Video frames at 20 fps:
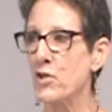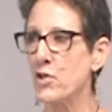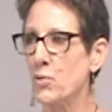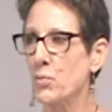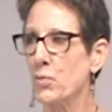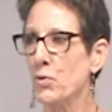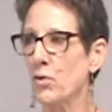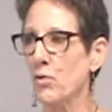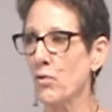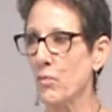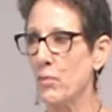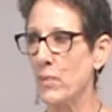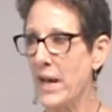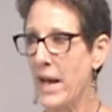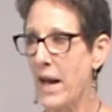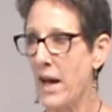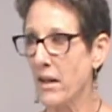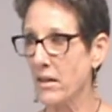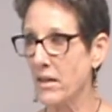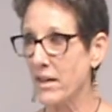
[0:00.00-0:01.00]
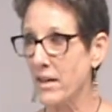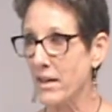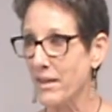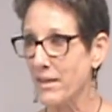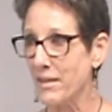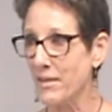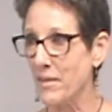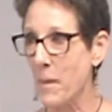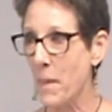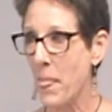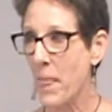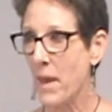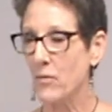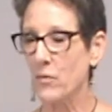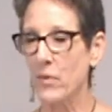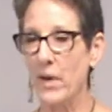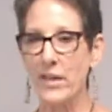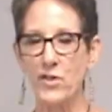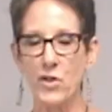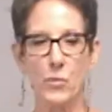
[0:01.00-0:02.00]
Virtual reality,
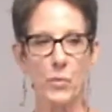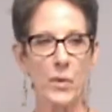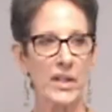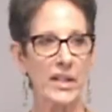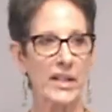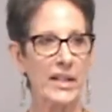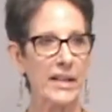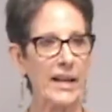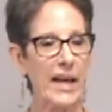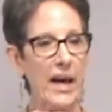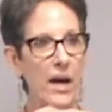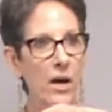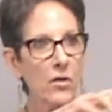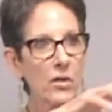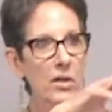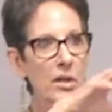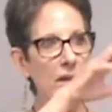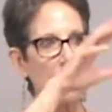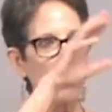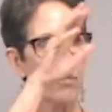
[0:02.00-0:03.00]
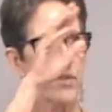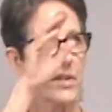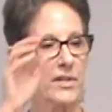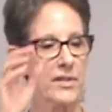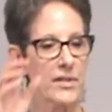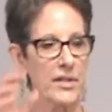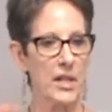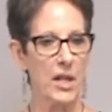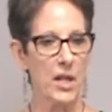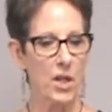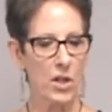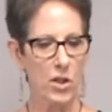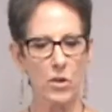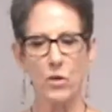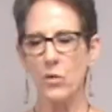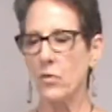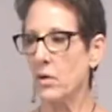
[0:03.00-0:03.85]
right? You want to get out of this,